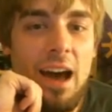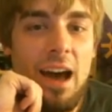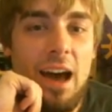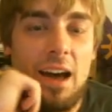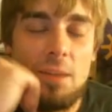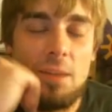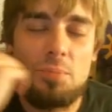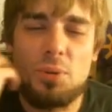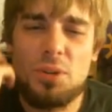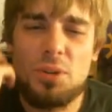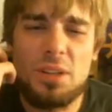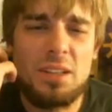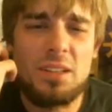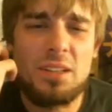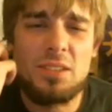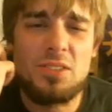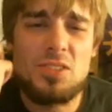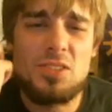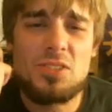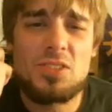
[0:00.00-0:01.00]
I put
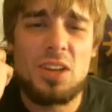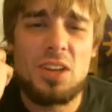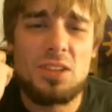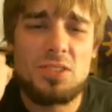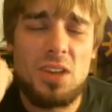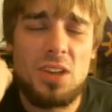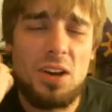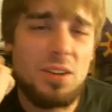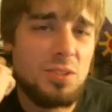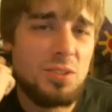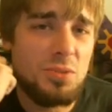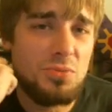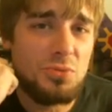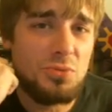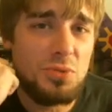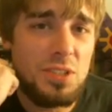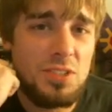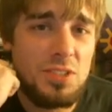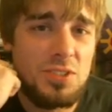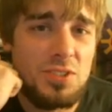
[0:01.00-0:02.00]
in just a ton of
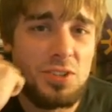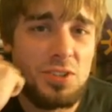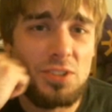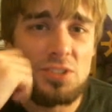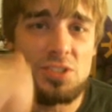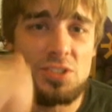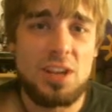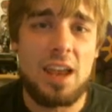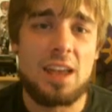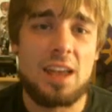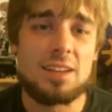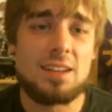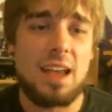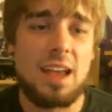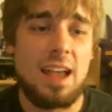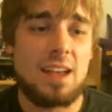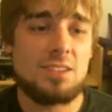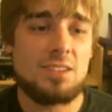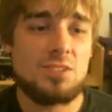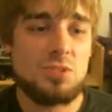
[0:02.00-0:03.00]
research, and
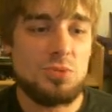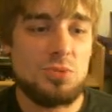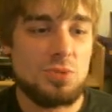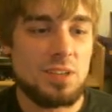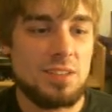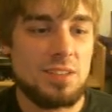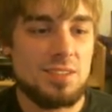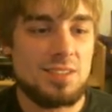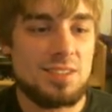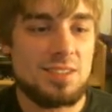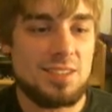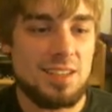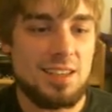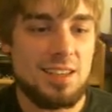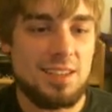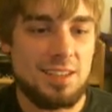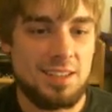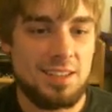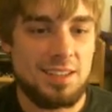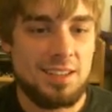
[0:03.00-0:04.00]
as you can
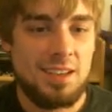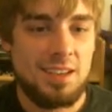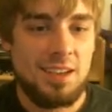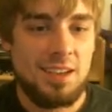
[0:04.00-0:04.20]
see